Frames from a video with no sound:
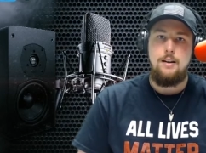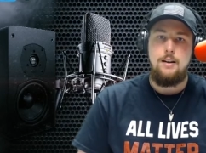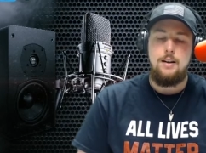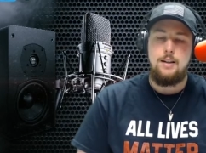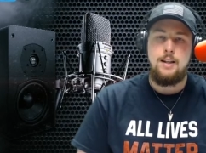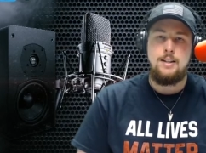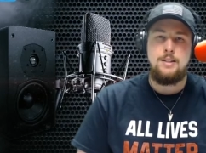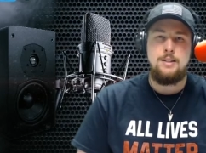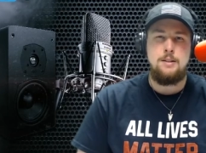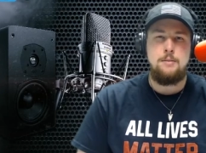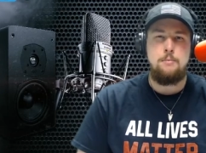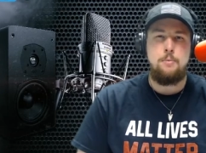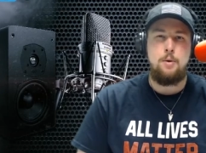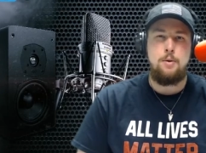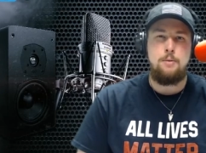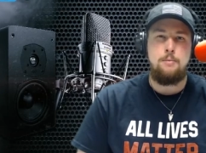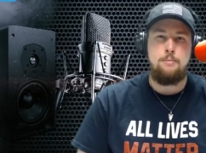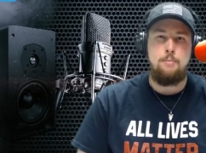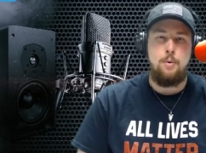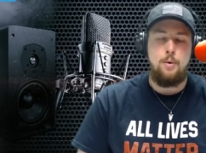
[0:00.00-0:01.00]
And that's an
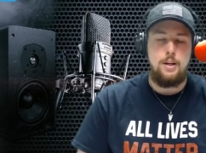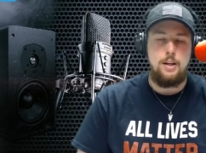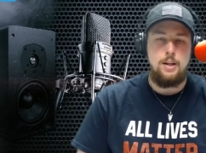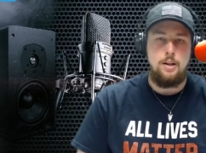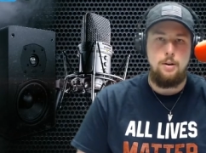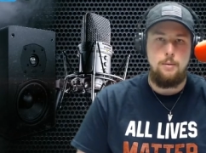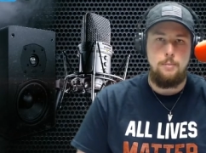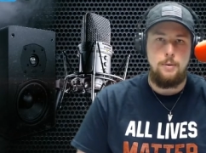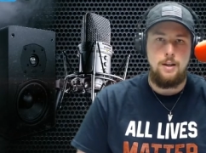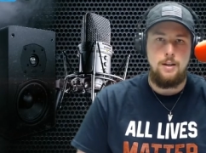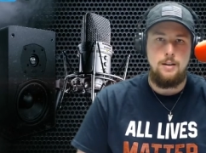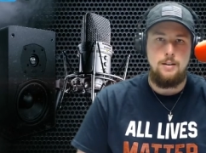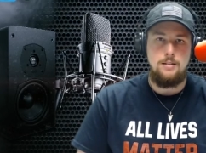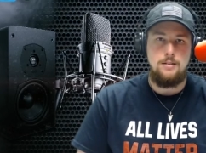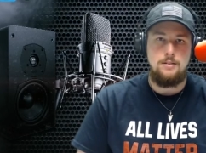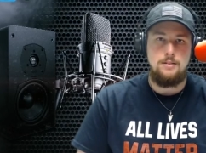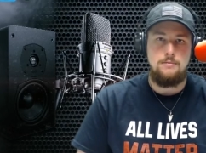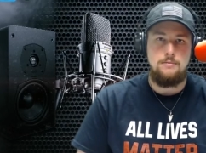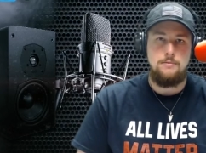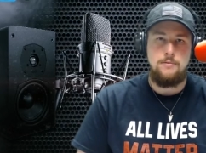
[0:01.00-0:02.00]
important point here
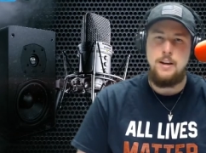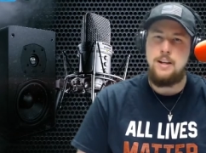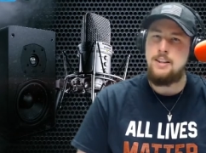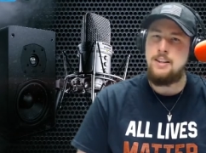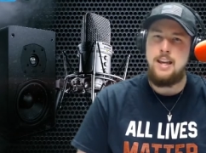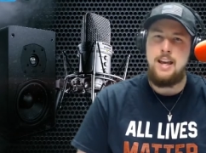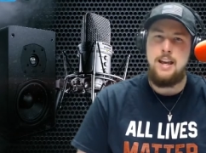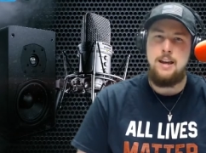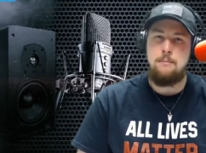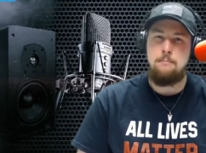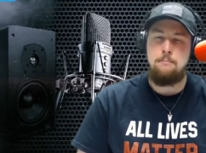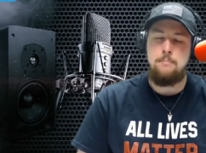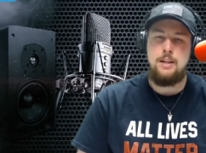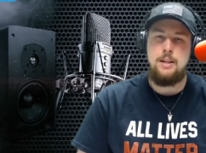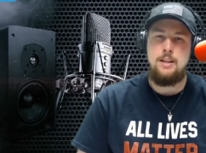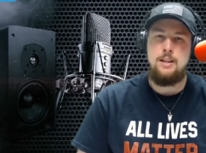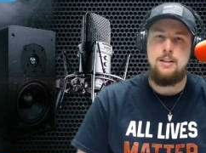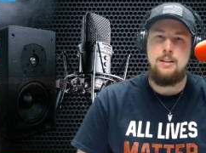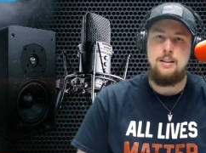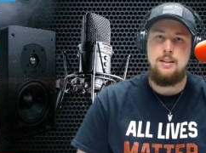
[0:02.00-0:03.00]
because faith can't
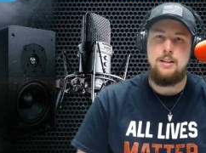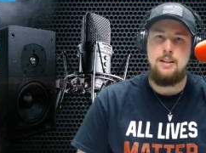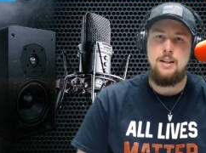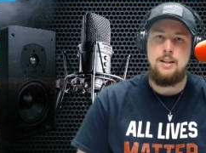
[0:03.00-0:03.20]
be